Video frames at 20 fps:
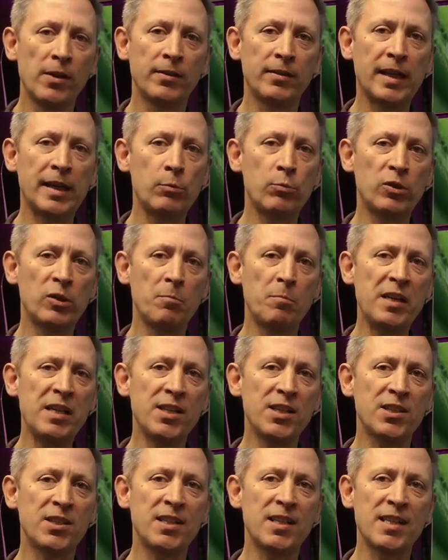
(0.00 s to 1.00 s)
they would
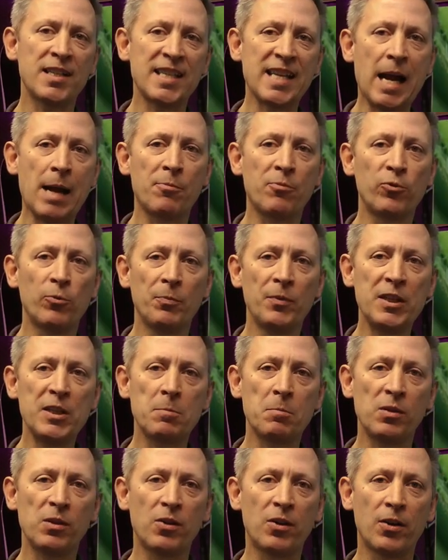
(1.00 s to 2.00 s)
administer the sap from this
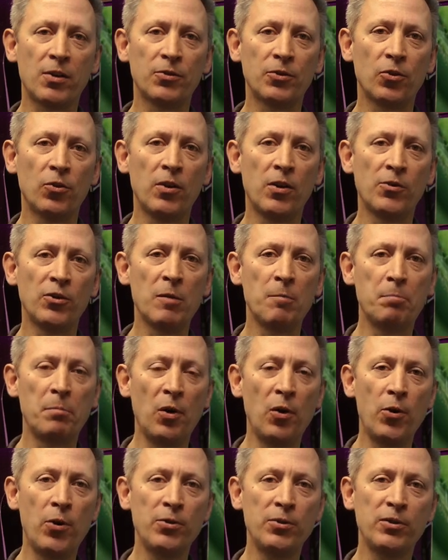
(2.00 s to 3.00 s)
plant to
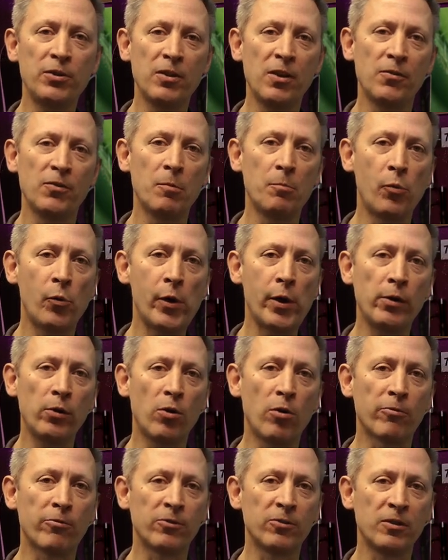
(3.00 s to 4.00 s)
burn the boil
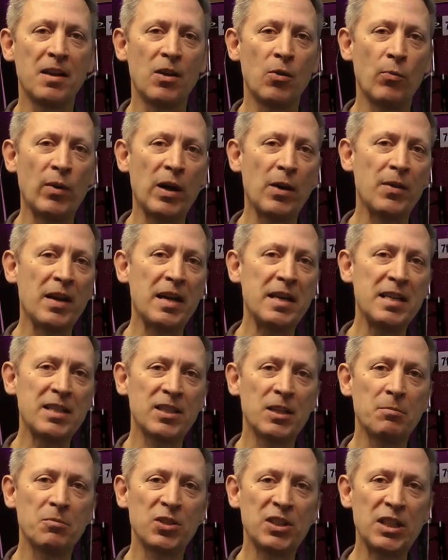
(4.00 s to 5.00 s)
off. Wow, that is
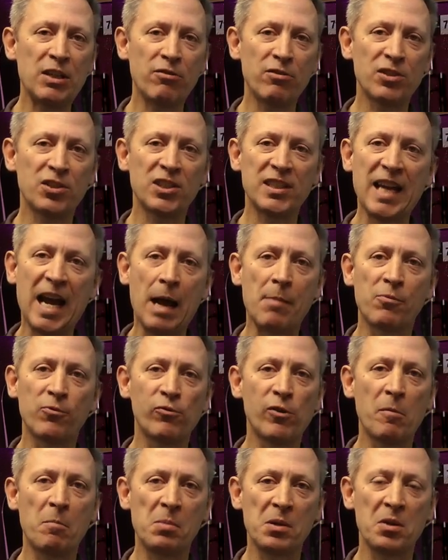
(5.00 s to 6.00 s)
some serious sap for
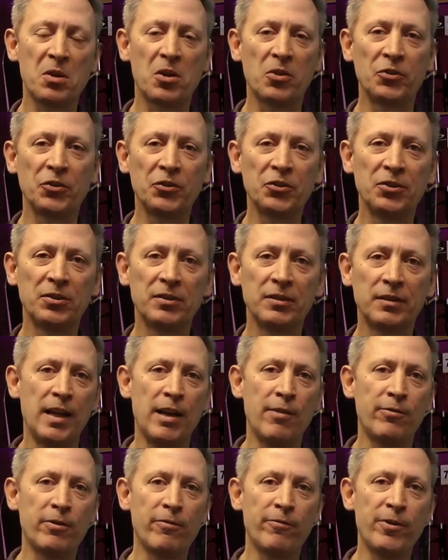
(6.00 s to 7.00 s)
a plant.
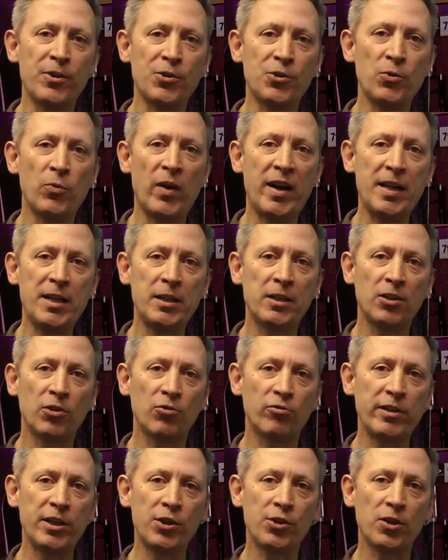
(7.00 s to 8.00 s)
If the fictional alien
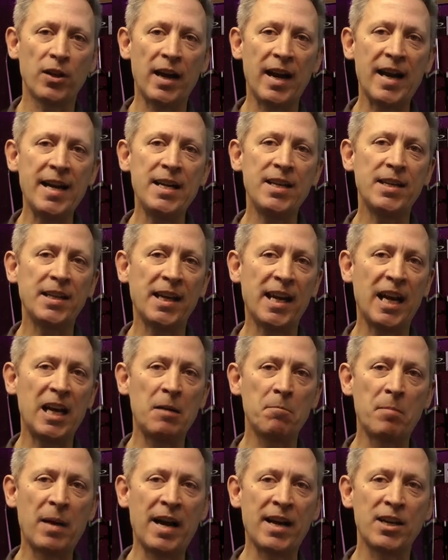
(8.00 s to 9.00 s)
creature Alien came
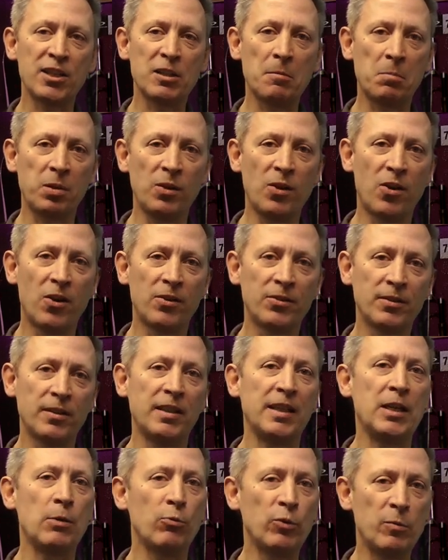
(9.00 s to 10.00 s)
back as a plant,
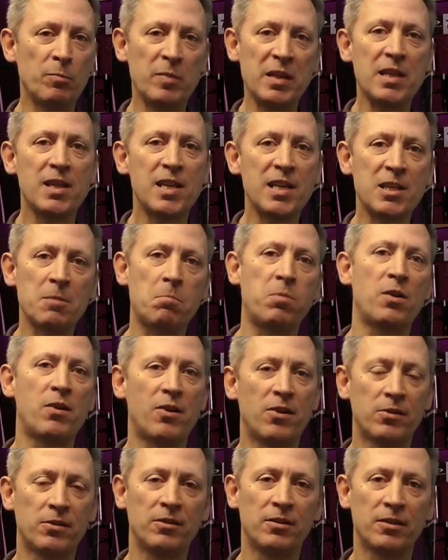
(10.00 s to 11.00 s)
it would be this
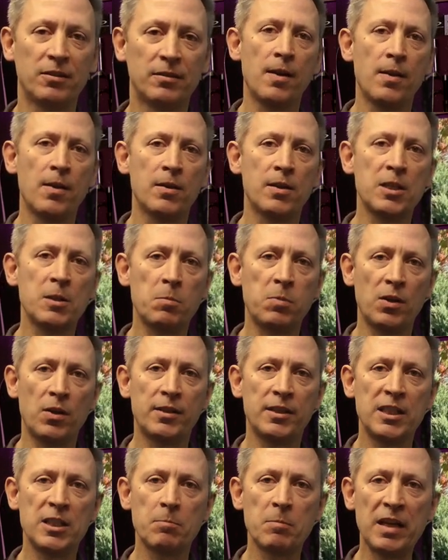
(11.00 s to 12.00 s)
plant. This
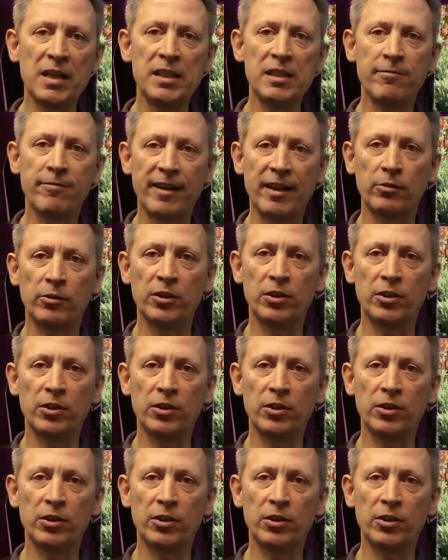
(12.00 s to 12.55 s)
plant is mainly found